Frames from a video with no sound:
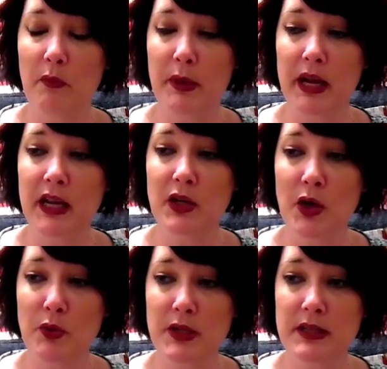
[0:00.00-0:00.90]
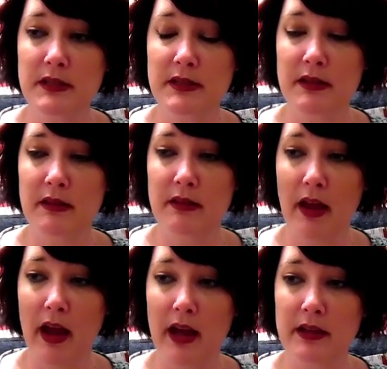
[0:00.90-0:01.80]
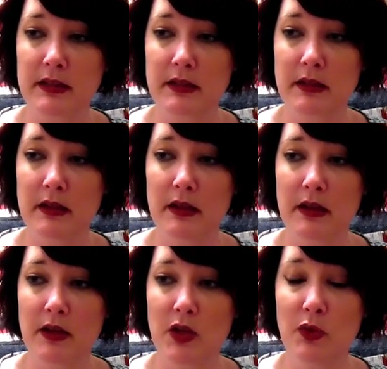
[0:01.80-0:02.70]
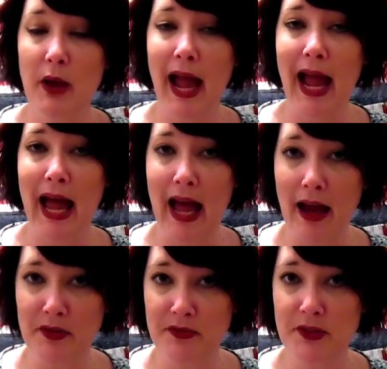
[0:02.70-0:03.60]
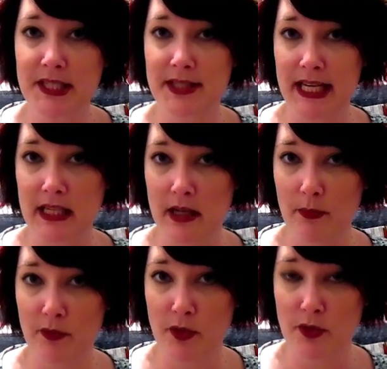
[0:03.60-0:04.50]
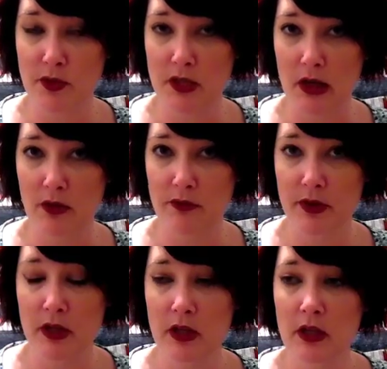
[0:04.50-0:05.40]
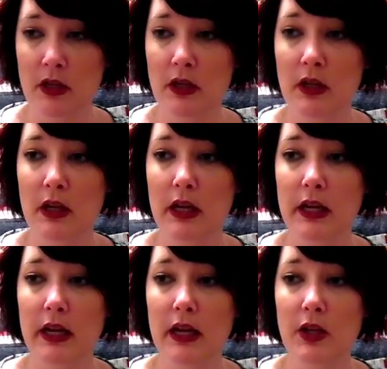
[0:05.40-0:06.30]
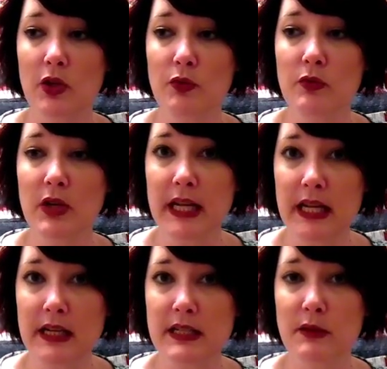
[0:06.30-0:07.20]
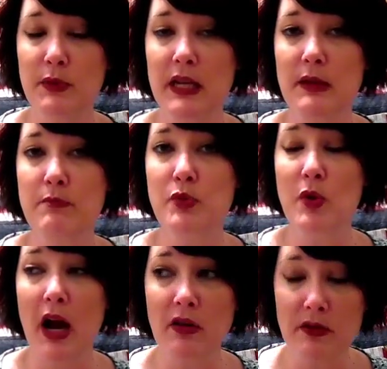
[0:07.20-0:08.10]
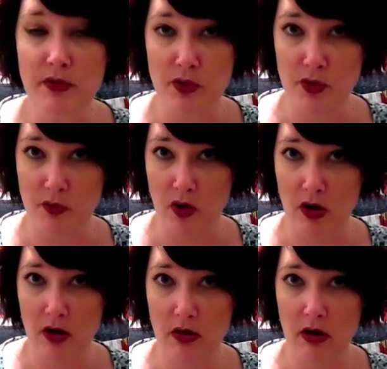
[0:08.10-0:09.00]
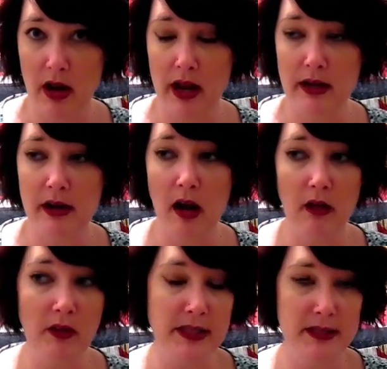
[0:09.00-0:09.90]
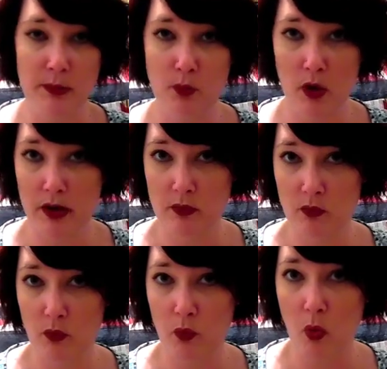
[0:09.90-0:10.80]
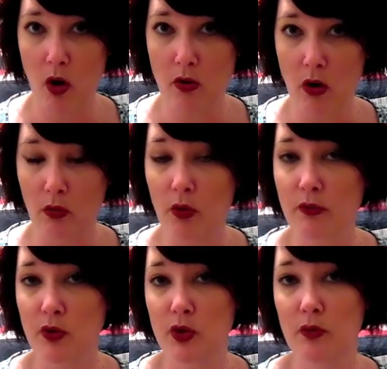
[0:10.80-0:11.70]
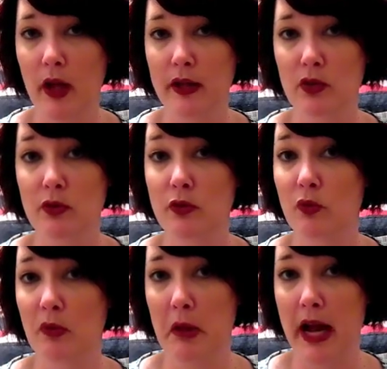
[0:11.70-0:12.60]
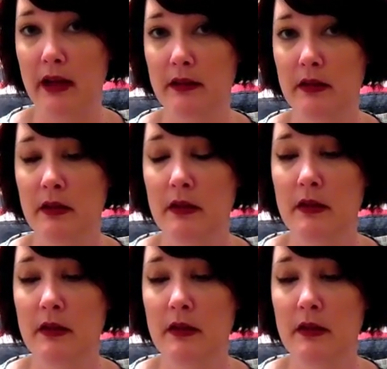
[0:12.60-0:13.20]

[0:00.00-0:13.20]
But I noticed that you have to stand up for yourself. You need to be proud of who you are and not let someone walk all over you like you're a doormat.